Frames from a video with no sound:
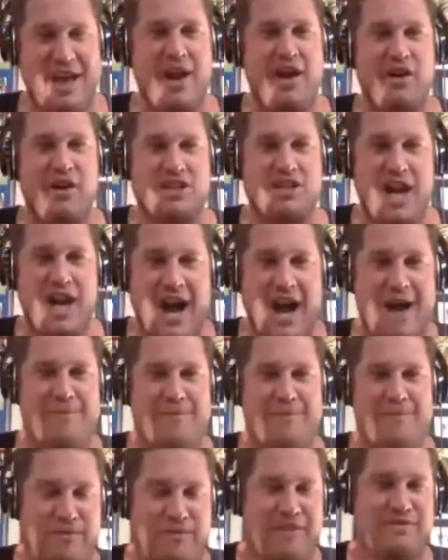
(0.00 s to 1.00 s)
their
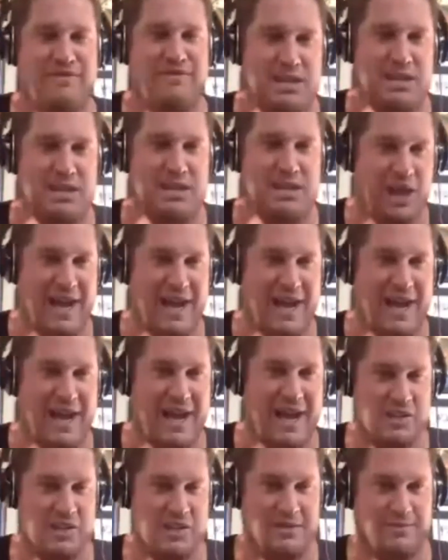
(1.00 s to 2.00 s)
top 50
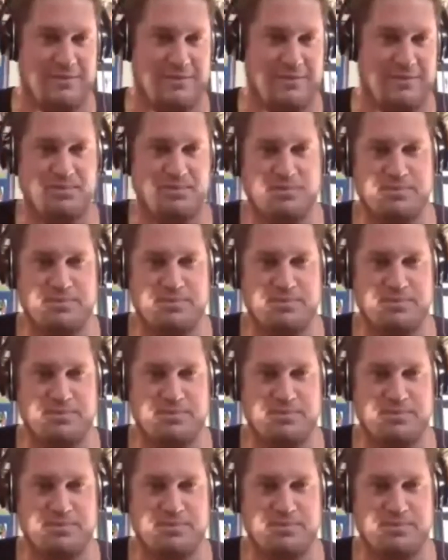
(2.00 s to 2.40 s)
players